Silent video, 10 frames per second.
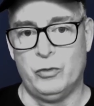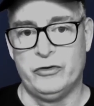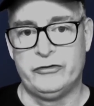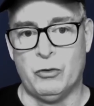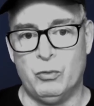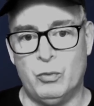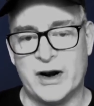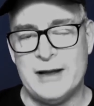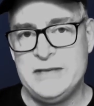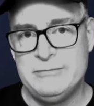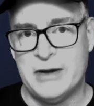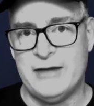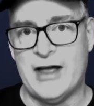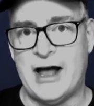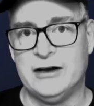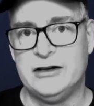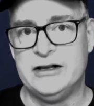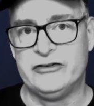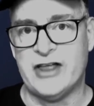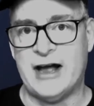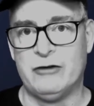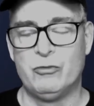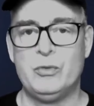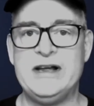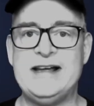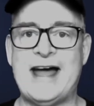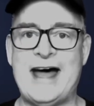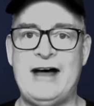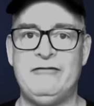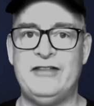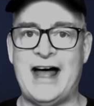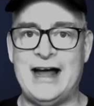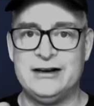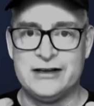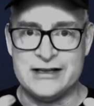So what I mean by that is that we have that